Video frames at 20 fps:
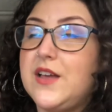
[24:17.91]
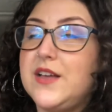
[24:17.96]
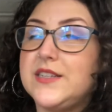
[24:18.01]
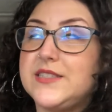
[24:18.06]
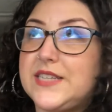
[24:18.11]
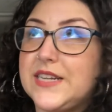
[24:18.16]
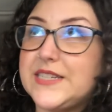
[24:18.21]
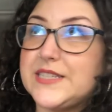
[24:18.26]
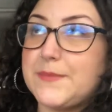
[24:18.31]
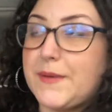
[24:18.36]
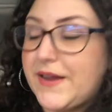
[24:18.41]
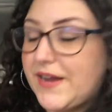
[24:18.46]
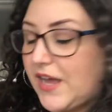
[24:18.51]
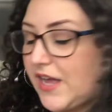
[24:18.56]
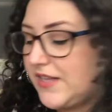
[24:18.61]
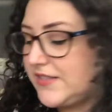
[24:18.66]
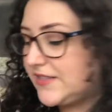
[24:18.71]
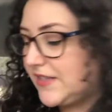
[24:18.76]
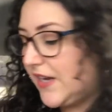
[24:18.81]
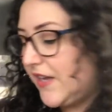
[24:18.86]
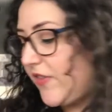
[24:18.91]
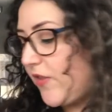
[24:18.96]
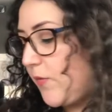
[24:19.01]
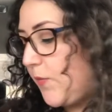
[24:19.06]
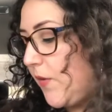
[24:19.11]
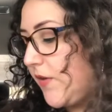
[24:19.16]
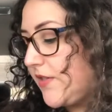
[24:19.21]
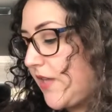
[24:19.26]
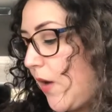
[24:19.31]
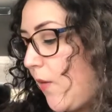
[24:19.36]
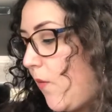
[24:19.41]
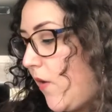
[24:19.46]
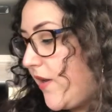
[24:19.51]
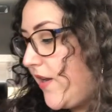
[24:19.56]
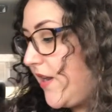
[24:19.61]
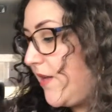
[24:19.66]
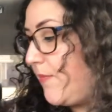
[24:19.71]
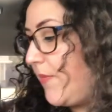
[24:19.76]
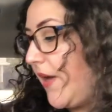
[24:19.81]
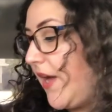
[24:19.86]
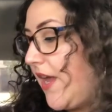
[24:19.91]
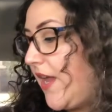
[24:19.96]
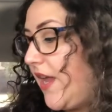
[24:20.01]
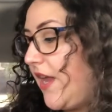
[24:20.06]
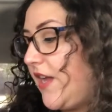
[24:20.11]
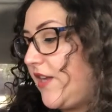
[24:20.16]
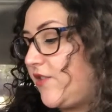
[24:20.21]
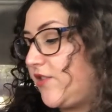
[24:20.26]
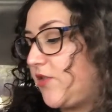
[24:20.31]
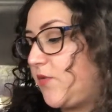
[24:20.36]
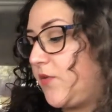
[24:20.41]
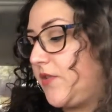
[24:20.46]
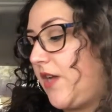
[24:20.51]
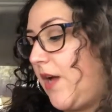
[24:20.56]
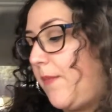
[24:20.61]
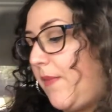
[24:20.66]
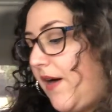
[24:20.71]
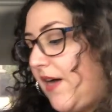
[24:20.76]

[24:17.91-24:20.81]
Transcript: stick to my guns and get the books I wanted, but it just was not